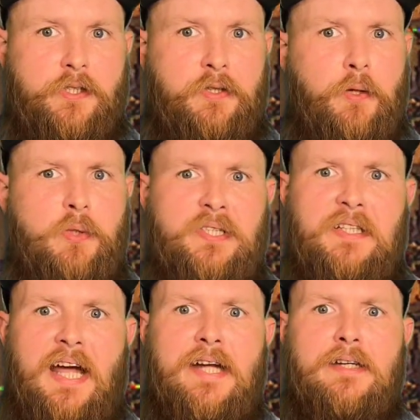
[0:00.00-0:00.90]
that there was a
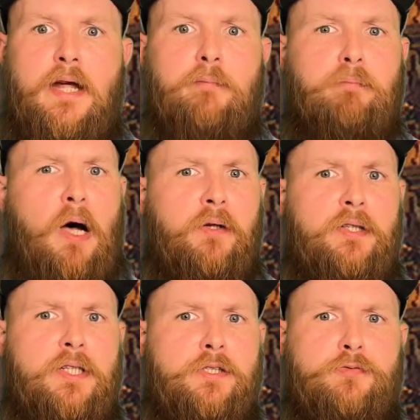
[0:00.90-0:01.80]
knight named
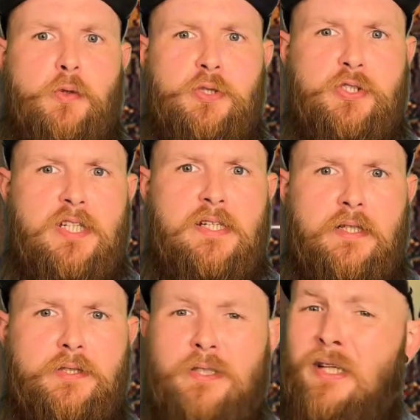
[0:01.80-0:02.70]
Polonus
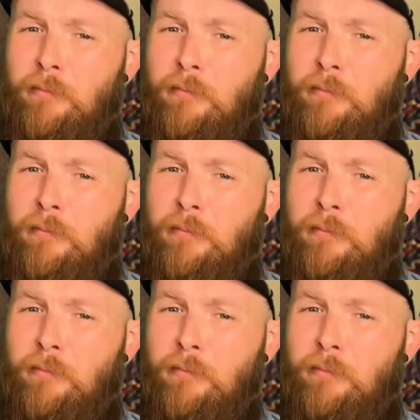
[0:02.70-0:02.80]
Vorstius.